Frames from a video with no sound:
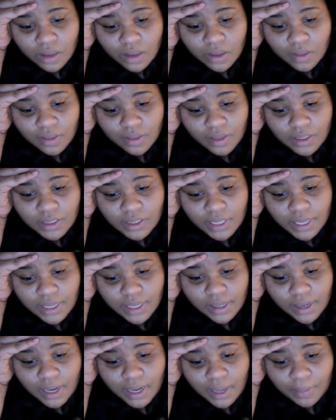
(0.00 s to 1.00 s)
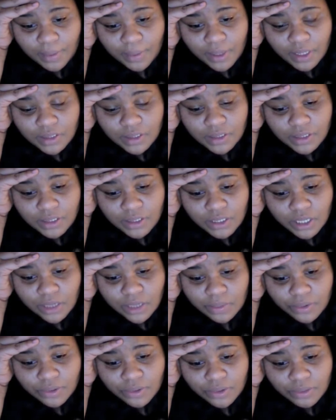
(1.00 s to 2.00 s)
That's not going to happen because he's
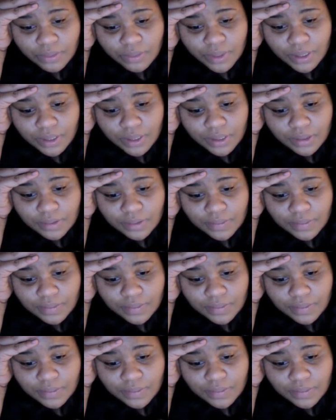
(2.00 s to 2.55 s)
terrible with money.